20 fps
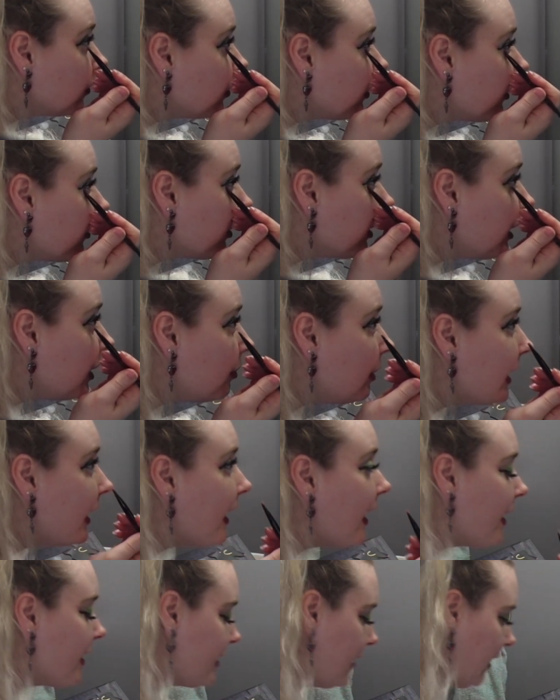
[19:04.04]
If anybody
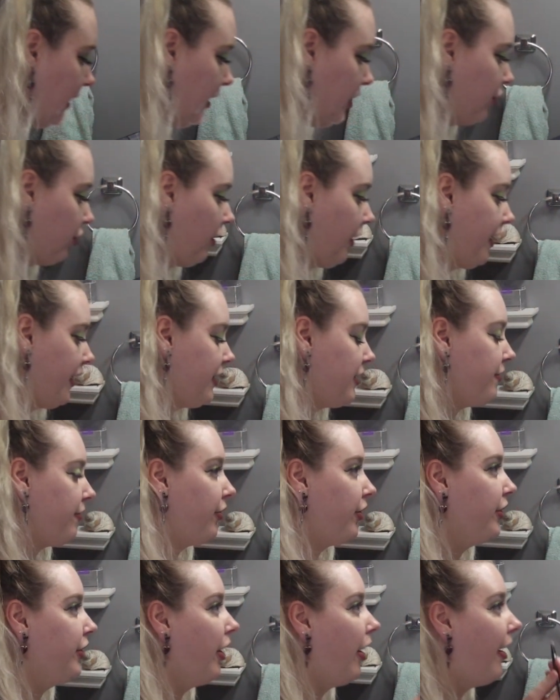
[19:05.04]
has any tricks
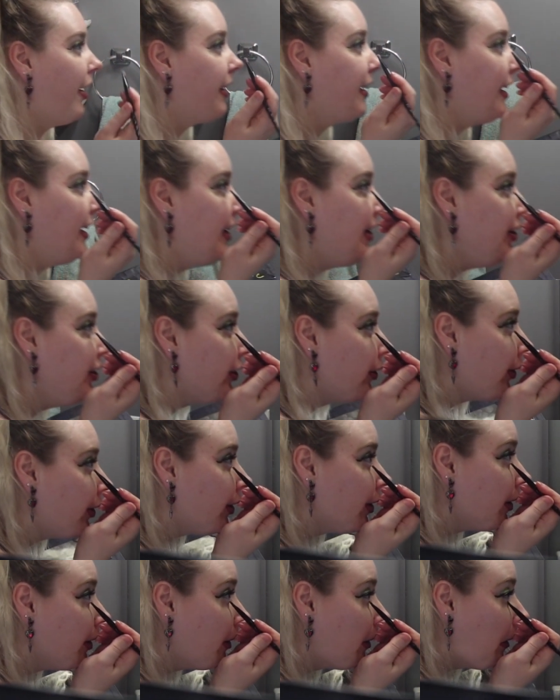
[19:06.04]
for not getting
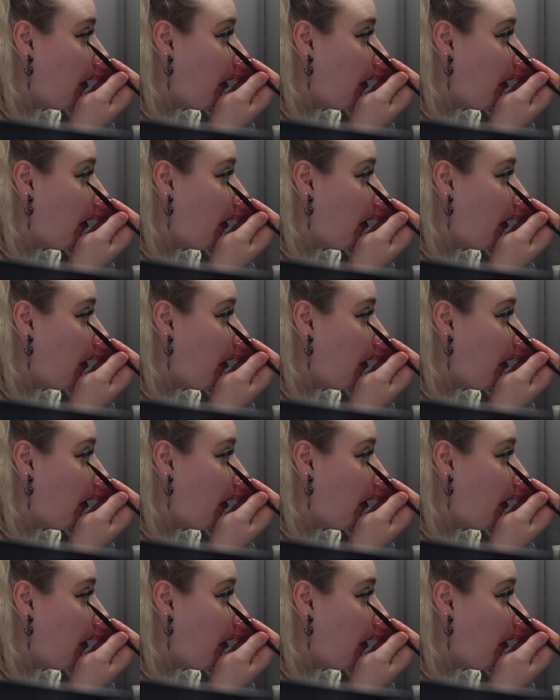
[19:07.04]
your